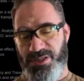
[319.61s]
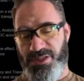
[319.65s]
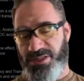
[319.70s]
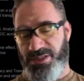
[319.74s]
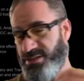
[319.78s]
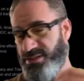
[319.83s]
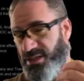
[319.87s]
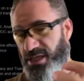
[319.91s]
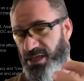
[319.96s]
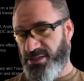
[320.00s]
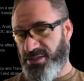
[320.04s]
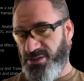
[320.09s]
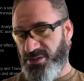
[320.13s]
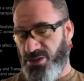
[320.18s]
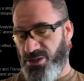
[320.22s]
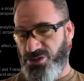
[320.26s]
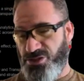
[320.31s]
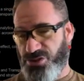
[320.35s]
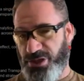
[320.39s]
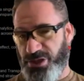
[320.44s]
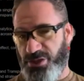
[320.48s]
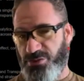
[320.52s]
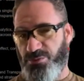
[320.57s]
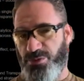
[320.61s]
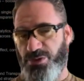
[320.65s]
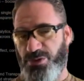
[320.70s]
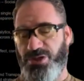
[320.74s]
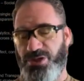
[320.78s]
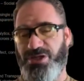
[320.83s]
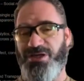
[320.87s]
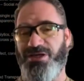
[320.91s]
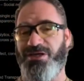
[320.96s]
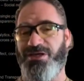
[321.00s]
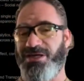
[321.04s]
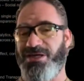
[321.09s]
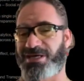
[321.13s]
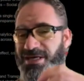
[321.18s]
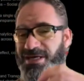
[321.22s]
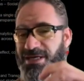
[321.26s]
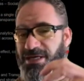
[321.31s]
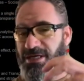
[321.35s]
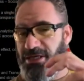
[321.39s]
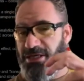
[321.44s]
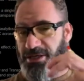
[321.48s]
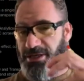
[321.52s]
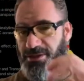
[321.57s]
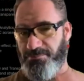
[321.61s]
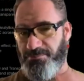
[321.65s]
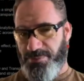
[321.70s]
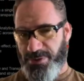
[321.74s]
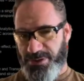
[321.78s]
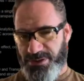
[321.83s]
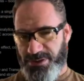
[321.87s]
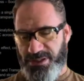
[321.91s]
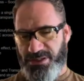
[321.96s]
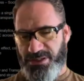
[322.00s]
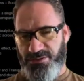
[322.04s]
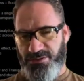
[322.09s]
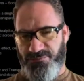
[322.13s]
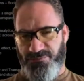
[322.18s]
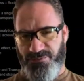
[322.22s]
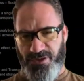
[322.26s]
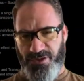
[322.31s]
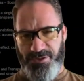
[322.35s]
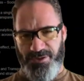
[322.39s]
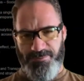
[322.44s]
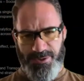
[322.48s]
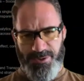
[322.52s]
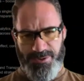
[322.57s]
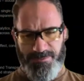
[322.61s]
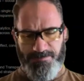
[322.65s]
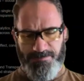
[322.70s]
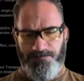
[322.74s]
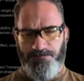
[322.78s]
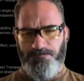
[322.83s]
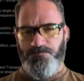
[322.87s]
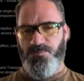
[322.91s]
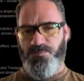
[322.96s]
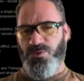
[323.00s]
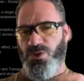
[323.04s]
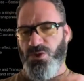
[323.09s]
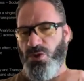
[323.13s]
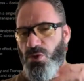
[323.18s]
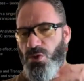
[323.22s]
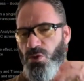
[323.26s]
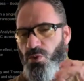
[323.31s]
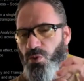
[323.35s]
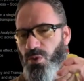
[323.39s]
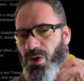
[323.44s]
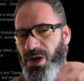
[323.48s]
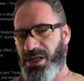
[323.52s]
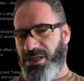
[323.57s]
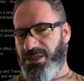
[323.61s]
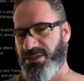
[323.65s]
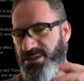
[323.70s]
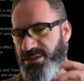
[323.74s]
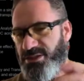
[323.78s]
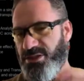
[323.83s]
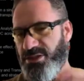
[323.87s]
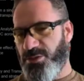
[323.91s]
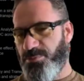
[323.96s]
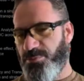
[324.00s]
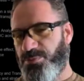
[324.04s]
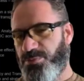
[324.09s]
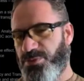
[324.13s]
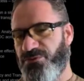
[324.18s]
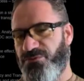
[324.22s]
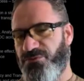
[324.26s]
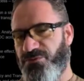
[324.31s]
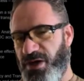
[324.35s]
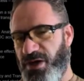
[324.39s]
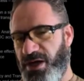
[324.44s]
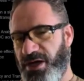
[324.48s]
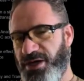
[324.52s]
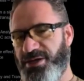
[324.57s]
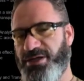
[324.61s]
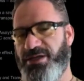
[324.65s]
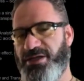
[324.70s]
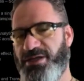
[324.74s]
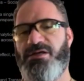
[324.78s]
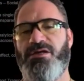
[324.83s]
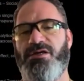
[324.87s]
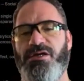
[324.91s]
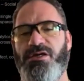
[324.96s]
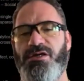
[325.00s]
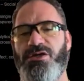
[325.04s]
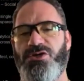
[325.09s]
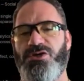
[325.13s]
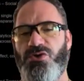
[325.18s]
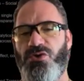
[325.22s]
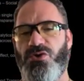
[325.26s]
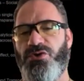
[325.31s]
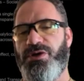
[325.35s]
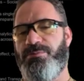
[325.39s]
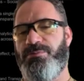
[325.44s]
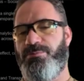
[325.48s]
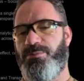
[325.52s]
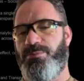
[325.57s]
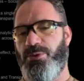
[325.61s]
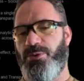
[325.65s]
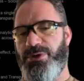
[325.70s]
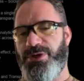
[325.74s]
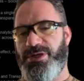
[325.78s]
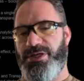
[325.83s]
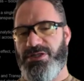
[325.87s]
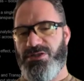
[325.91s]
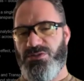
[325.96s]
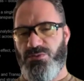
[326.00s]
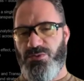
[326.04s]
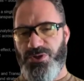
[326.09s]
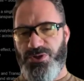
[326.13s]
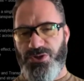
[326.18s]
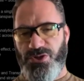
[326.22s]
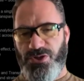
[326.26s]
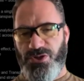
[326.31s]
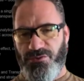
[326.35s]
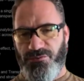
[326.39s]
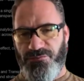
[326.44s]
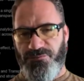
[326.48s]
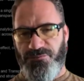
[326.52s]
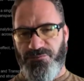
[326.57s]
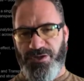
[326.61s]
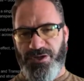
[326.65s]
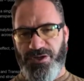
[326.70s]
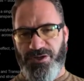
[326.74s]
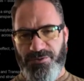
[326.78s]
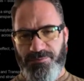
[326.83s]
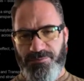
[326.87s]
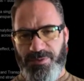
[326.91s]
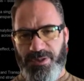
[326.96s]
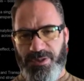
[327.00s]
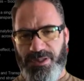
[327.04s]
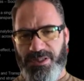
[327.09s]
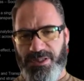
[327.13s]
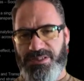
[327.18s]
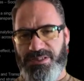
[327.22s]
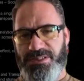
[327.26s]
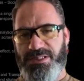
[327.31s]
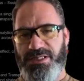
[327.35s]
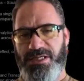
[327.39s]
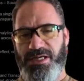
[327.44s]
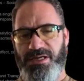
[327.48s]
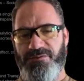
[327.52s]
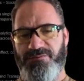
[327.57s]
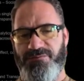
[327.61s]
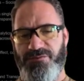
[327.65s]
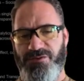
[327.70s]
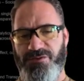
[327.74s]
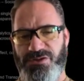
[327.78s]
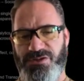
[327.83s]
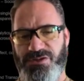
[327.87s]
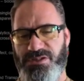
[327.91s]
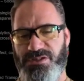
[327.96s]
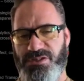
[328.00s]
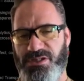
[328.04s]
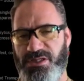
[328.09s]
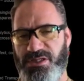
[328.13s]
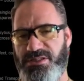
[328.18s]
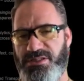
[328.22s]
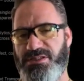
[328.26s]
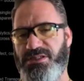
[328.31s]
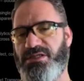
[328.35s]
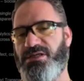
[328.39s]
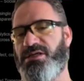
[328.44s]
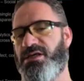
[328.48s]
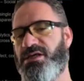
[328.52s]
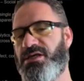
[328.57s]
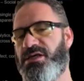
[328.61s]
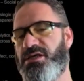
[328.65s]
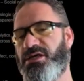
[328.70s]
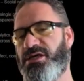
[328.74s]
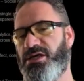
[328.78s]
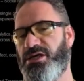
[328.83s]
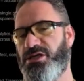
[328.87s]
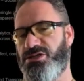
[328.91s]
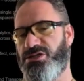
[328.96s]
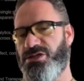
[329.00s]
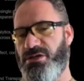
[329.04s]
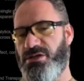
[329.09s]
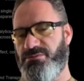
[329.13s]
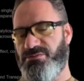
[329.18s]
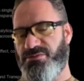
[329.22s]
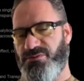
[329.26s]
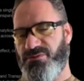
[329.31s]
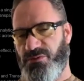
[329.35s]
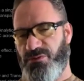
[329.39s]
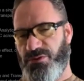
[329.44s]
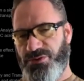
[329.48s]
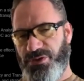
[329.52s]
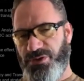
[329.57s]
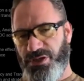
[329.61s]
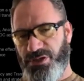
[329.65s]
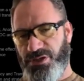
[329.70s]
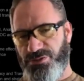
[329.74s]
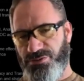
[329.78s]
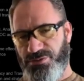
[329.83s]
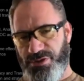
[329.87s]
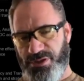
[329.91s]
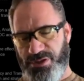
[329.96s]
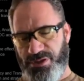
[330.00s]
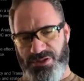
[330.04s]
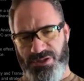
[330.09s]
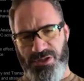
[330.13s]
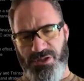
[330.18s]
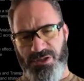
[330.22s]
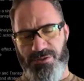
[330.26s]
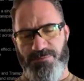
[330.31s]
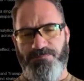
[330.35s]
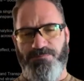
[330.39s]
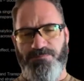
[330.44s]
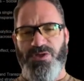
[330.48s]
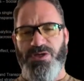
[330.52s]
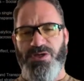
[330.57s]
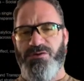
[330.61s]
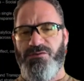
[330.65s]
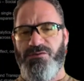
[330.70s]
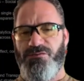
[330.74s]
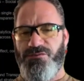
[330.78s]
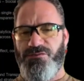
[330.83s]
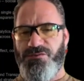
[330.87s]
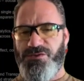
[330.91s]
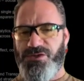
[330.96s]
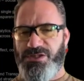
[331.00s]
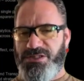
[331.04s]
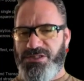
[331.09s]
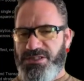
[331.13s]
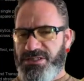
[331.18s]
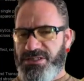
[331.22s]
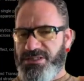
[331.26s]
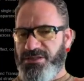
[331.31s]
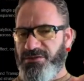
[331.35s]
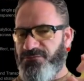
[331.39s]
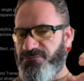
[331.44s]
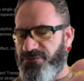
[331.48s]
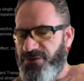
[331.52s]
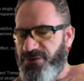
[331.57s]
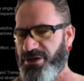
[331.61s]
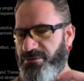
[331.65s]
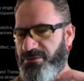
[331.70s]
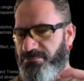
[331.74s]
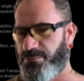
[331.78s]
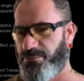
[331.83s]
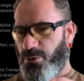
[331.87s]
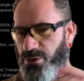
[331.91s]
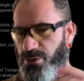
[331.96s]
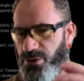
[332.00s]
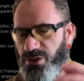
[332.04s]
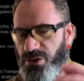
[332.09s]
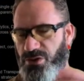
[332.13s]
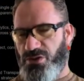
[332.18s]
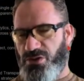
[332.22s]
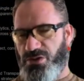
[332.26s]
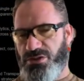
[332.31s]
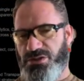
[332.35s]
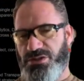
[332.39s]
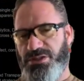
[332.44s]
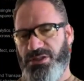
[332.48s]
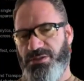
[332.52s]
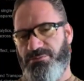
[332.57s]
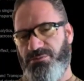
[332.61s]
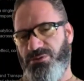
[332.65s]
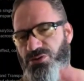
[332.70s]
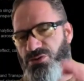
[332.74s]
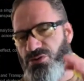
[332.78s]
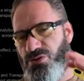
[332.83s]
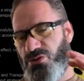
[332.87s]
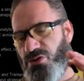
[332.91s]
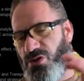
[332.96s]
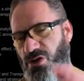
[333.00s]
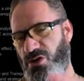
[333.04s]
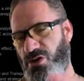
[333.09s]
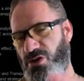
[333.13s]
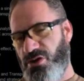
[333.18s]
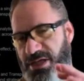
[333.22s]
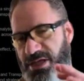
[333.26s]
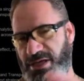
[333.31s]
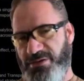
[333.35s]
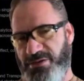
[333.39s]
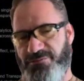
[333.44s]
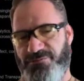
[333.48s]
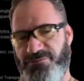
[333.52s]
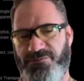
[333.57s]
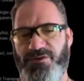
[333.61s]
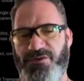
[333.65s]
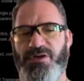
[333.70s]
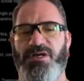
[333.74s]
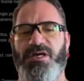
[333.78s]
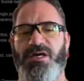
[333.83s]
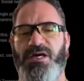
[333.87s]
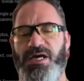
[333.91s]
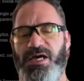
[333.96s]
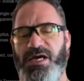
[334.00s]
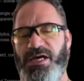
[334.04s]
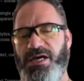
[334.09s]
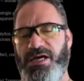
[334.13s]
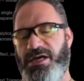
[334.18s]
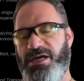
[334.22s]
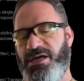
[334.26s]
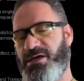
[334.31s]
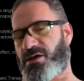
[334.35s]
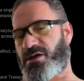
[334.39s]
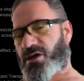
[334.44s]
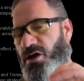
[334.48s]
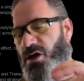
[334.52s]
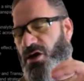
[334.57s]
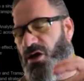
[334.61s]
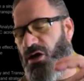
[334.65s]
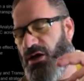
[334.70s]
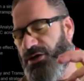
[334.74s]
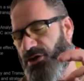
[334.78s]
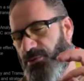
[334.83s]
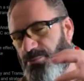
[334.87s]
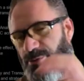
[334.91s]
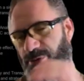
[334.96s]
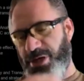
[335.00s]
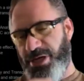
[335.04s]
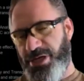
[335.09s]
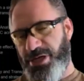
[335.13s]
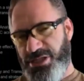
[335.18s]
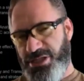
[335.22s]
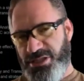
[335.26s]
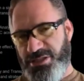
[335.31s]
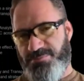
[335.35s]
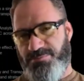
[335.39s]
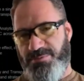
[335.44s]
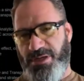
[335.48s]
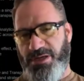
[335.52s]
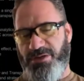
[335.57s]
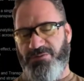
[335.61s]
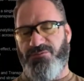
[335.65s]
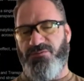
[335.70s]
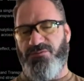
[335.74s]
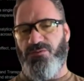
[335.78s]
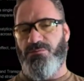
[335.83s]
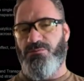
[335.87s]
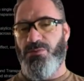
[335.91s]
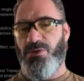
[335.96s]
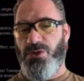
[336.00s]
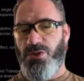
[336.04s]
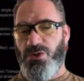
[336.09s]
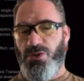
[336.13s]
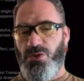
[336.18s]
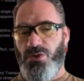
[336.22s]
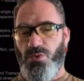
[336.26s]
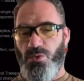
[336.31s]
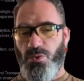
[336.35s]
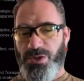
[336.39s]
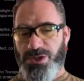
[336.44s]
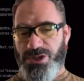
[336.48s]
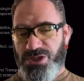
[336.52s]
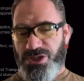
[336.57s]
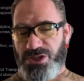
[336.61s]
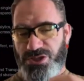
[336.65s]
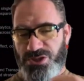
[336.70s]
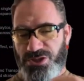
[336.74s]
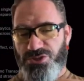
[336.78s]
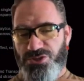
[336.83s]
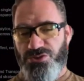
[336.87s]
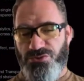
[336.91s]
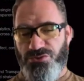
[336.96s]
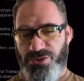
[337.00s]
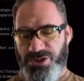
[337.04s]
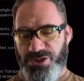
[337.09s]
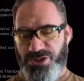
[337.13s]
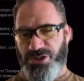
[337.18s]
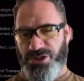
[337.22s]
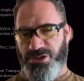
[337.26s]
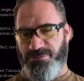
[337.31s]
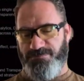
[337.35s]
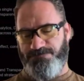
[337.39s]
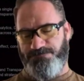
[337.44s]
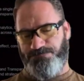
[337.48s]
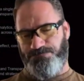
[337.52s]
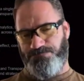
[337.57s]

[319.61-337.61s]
It's like social networking in a business environment, while still providing your employees with configurability and versatility in terms of what they're doing. So this is a very important concept. You can't have a an operations platform which is too rigid.